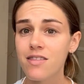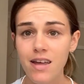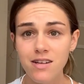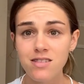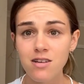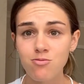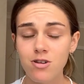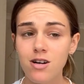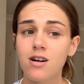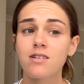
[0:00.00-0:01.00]
it does
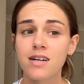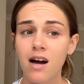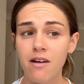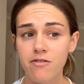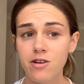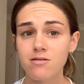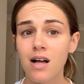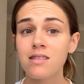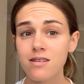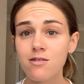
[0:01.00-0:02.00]
work. Like, I feel a
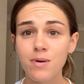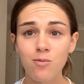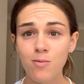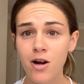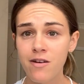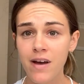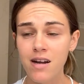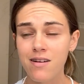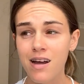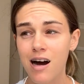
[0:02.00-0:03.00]
little bit more
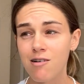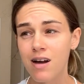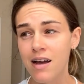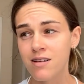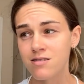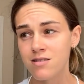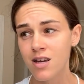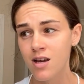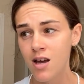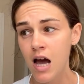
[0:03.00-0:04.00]
motivated now and
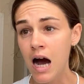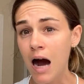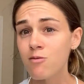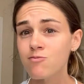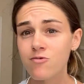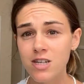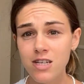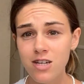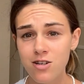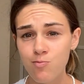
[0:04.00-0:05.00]
I'm really
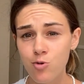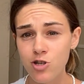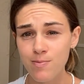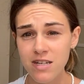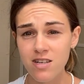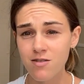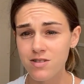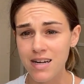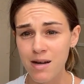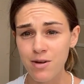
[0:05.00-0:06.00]
going to push myself
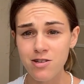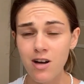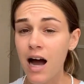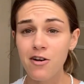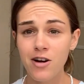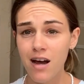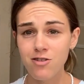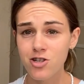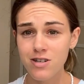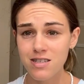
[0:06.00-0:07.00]
today because I don't have a
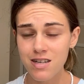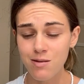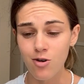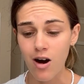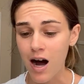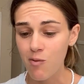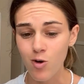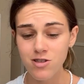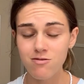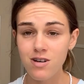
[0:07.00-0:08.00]
choice anymore. I
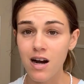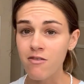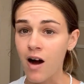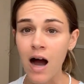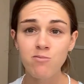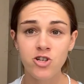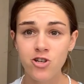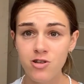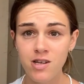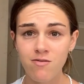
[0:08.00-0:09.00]
want to recover. I'm
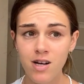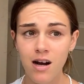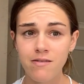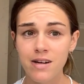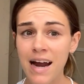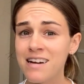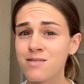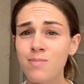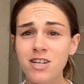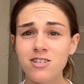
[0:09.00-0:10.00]
choosing recovery. And as
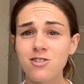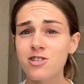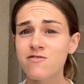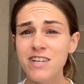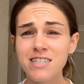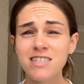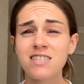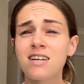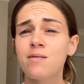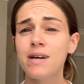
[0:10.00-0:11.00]
much as those feelings are
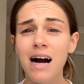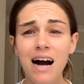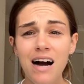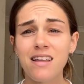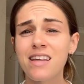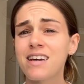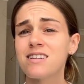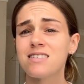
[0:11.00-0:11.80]
going to be hard and they're going to